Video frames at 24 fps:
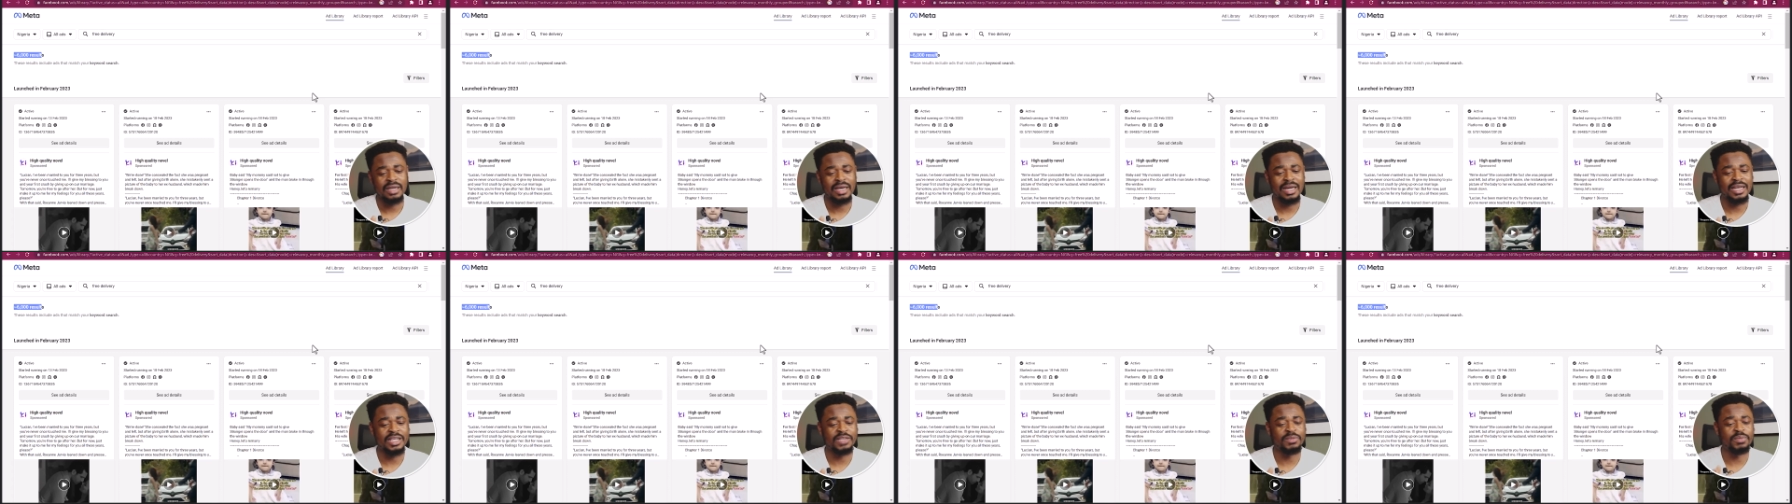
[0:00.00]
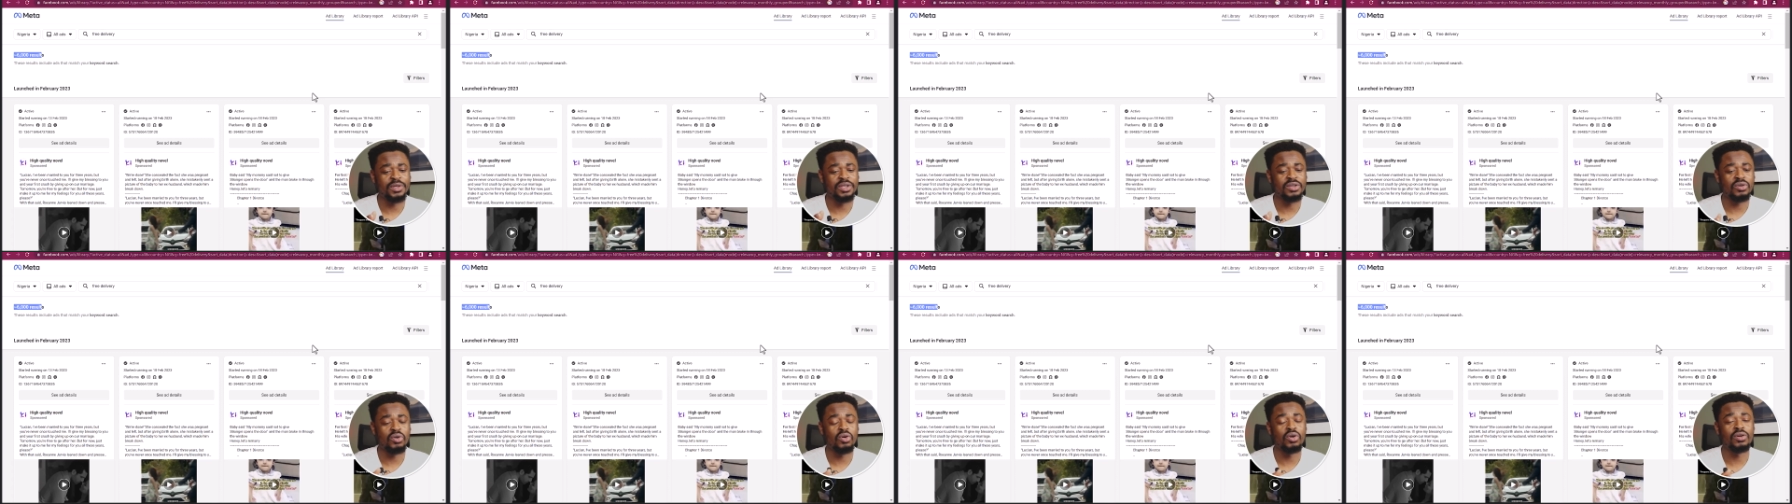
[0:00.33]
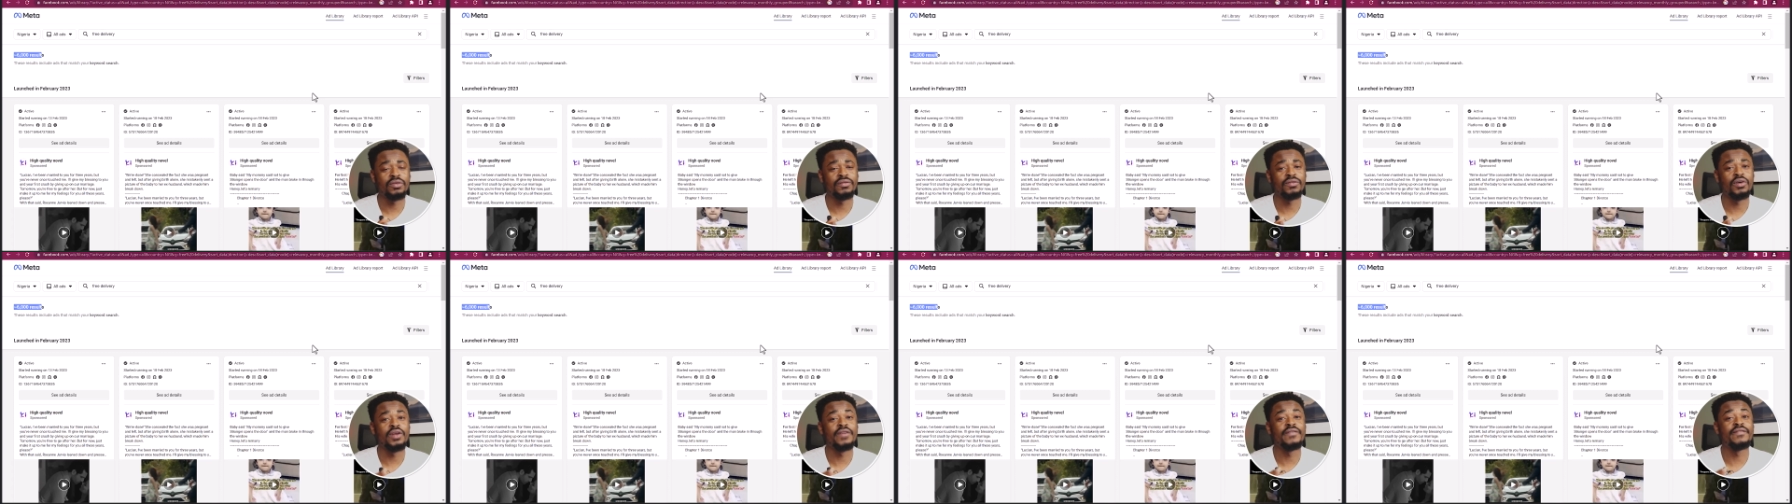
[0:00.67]
has been
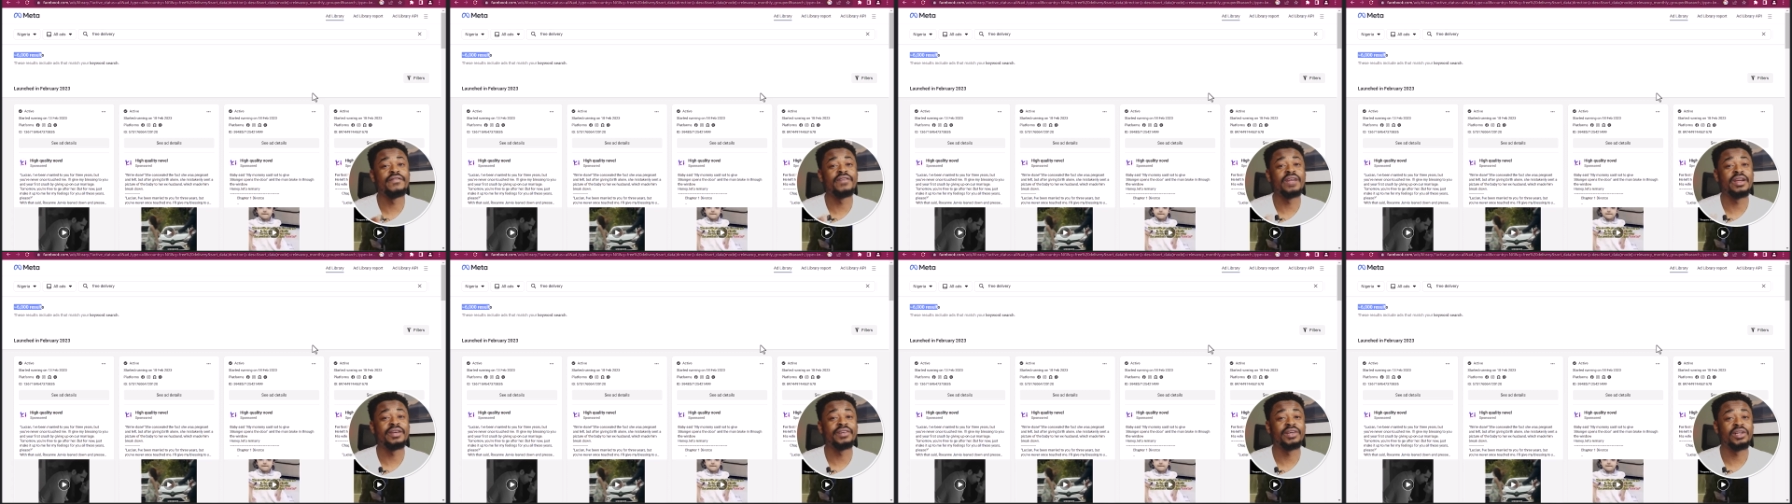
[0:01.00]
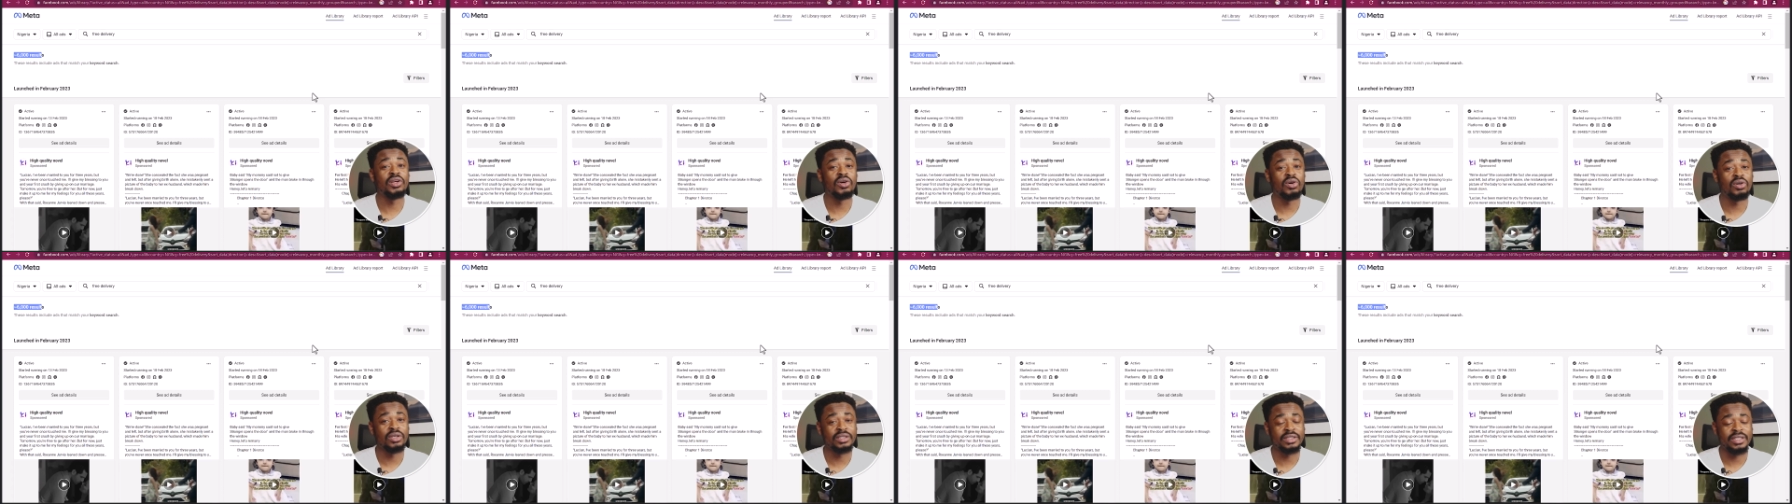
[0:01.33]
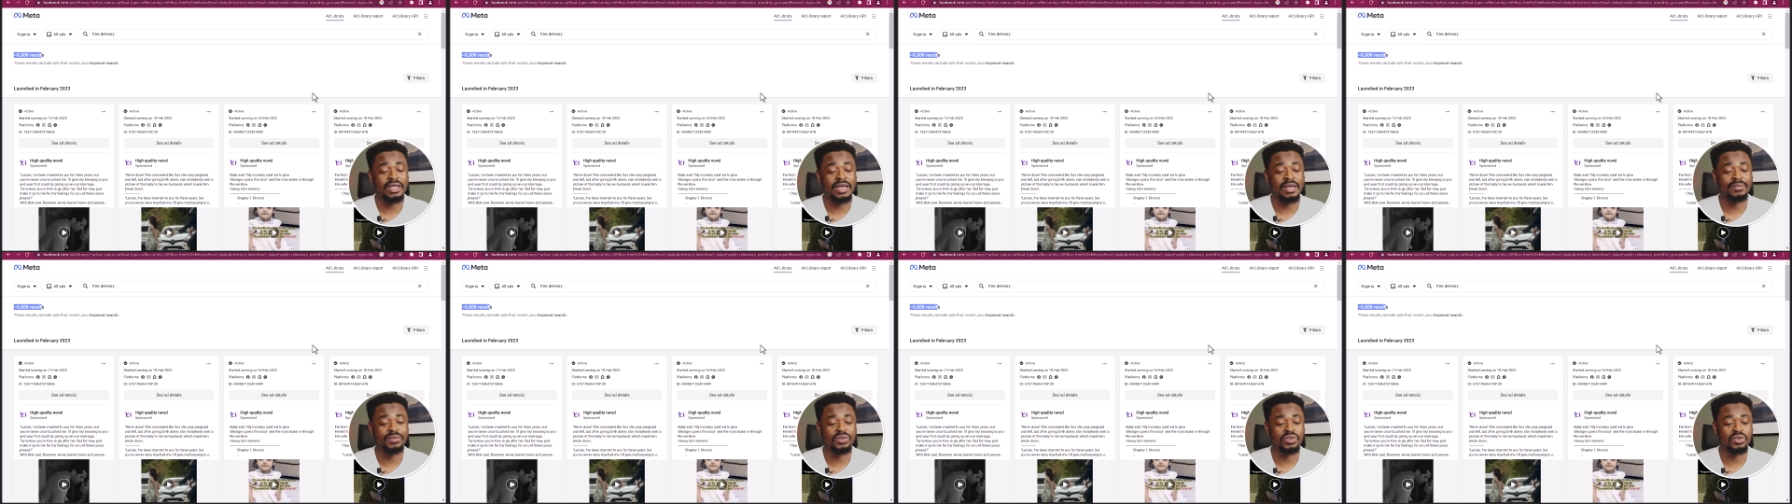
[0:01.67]
on for a very long
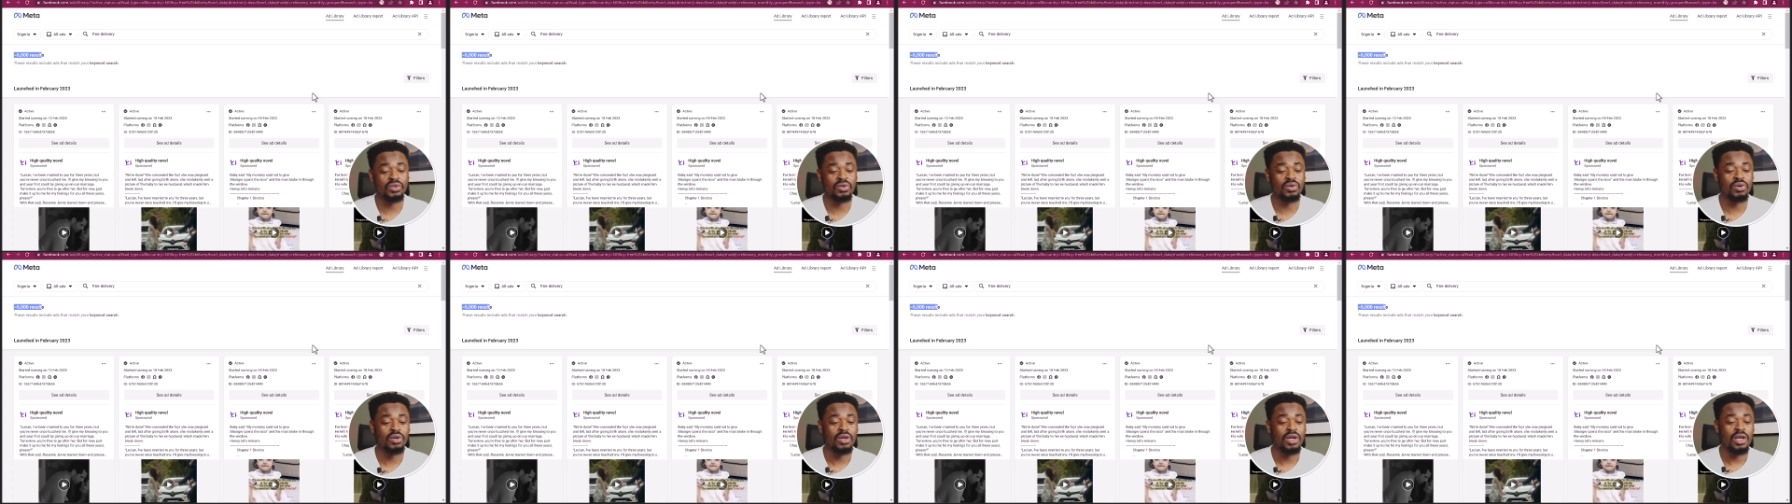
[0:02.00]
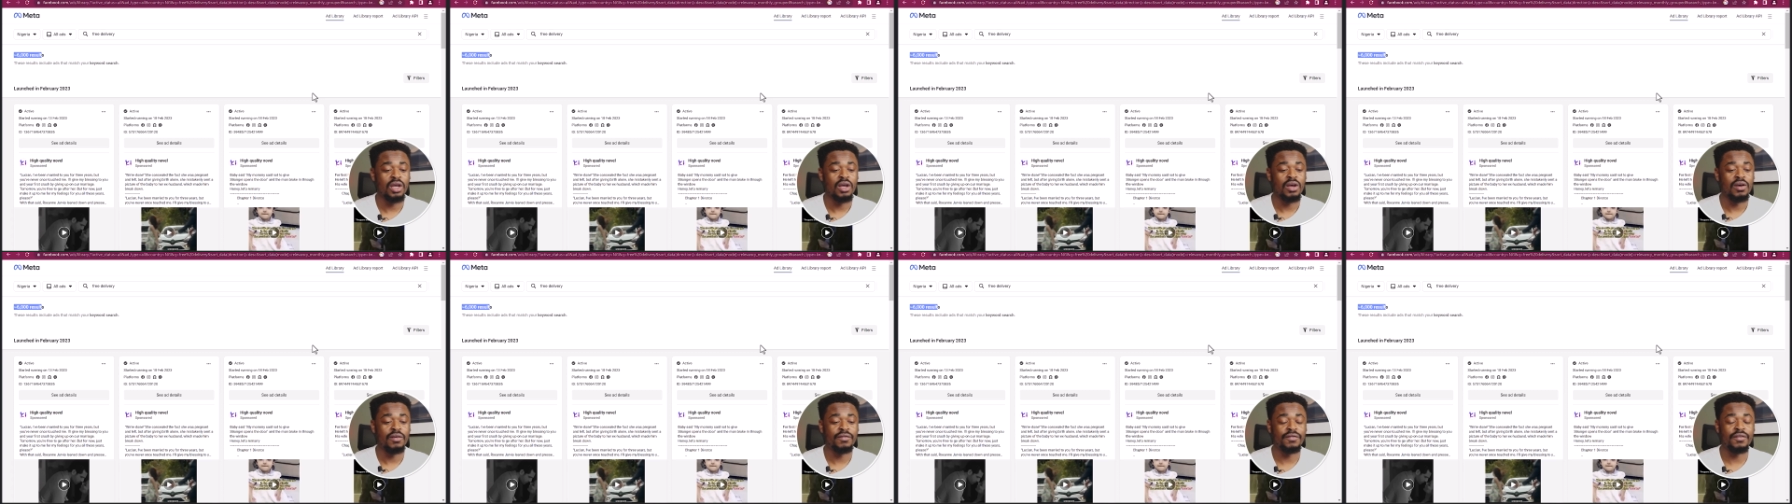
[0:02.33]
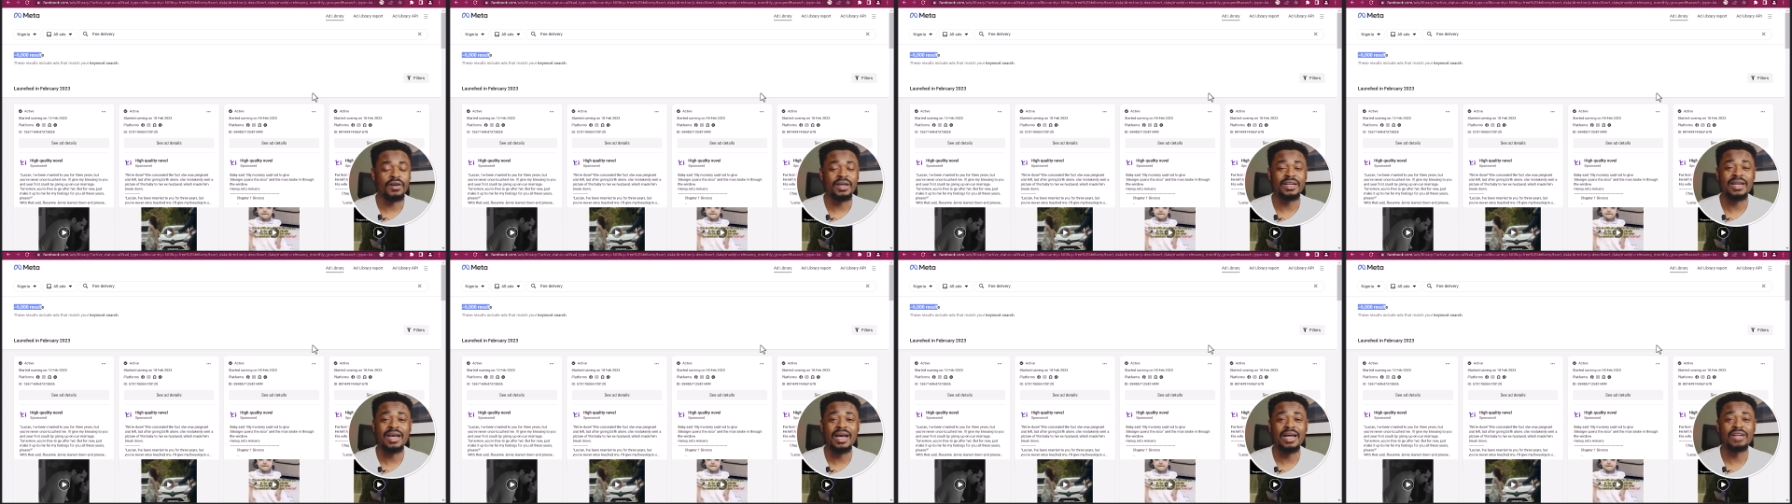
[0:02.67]
time. So
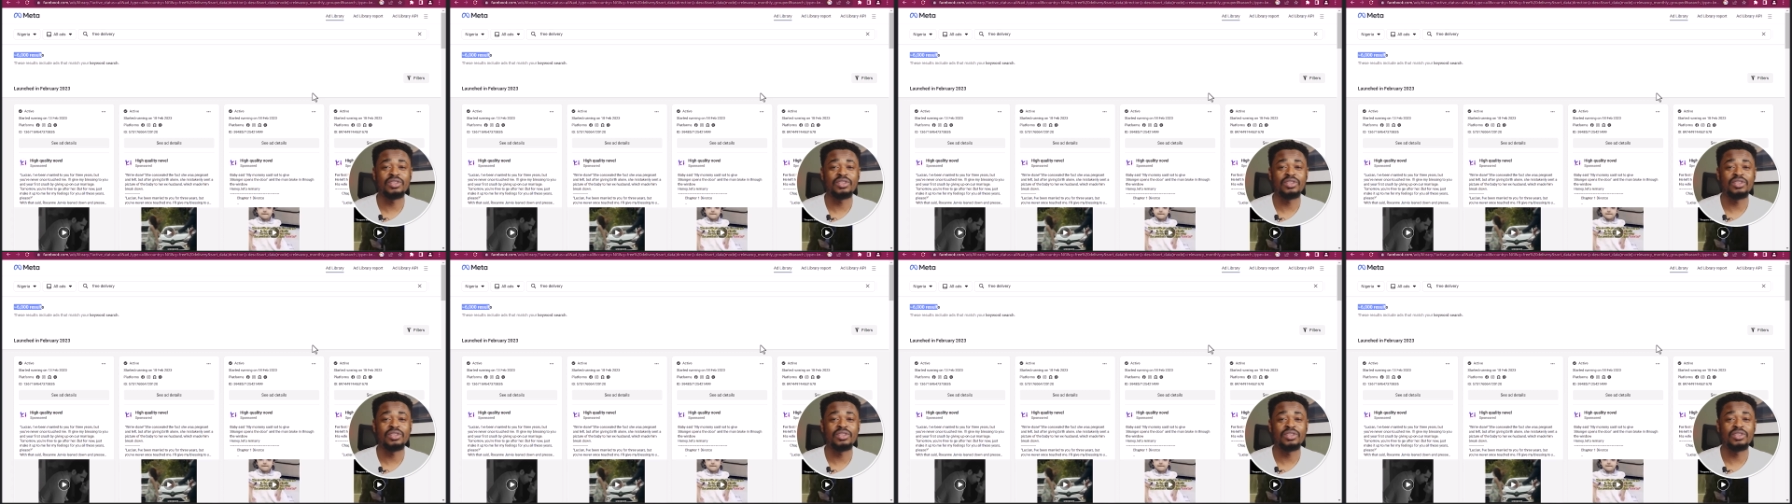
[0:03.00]
for an